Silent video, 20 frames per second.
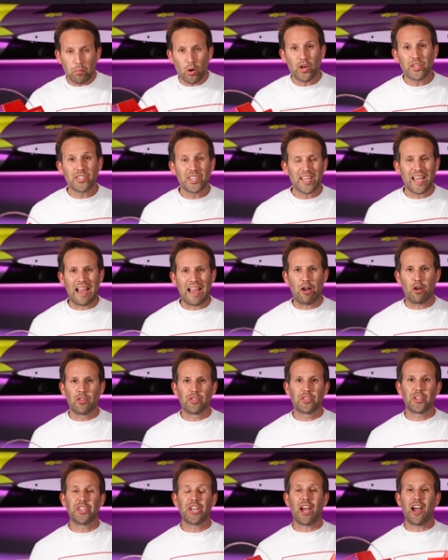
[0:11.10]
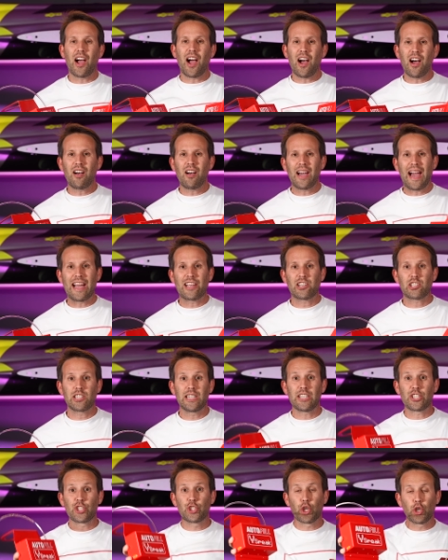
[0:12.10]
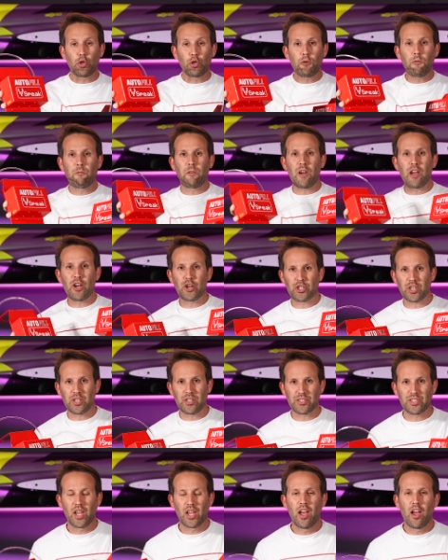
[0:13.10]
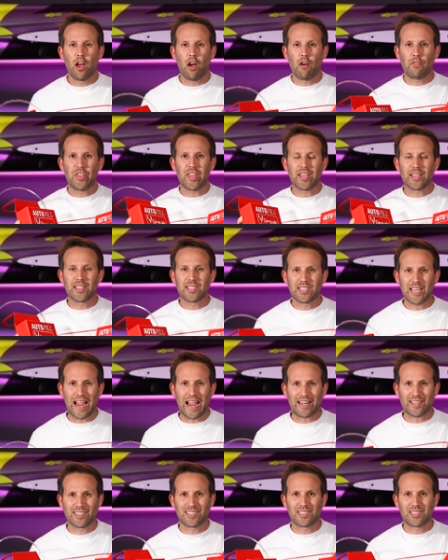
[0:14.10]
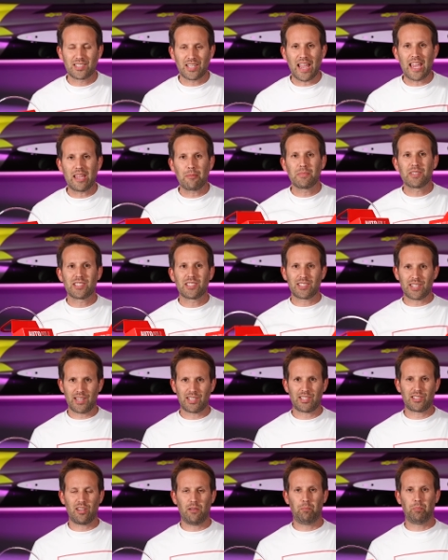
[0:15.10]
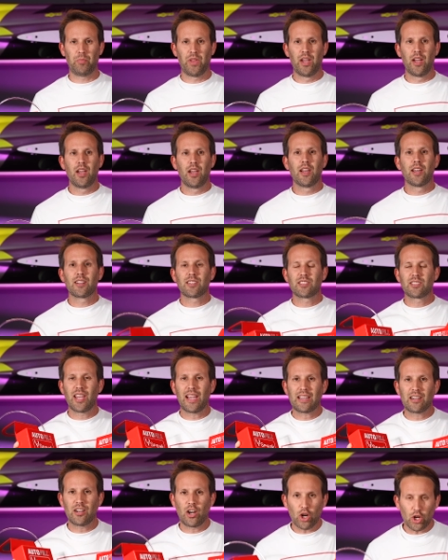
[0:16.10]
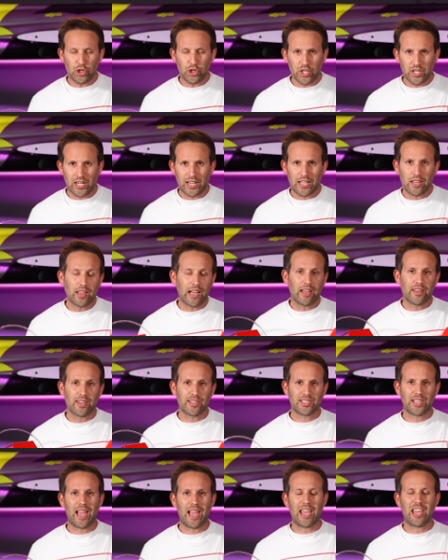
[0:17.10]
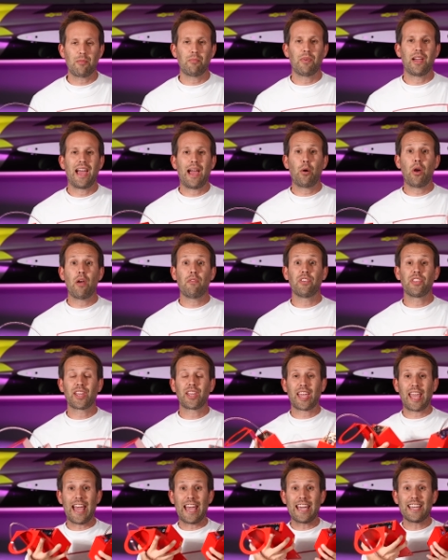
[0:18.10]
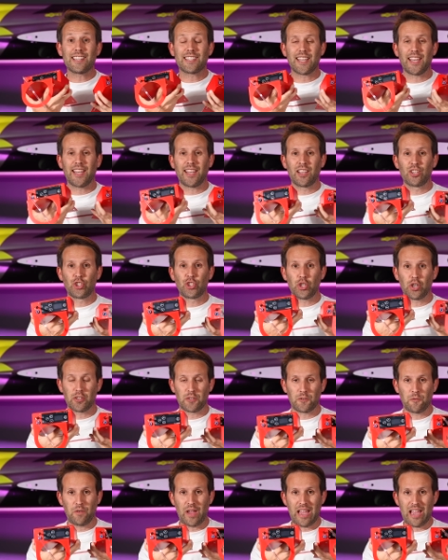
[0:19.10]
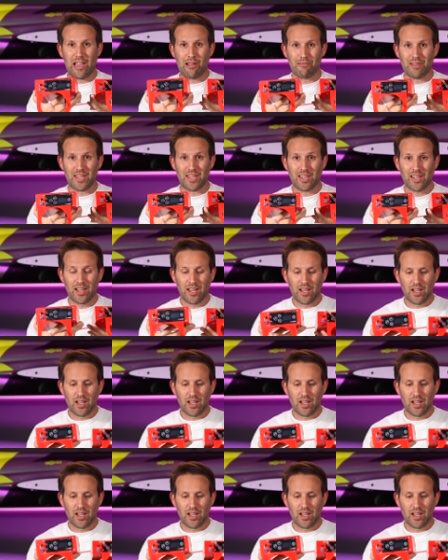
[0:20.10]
pointing out that there are actually two versions of the exact same system. Technologically they're the same, however the casing does vary.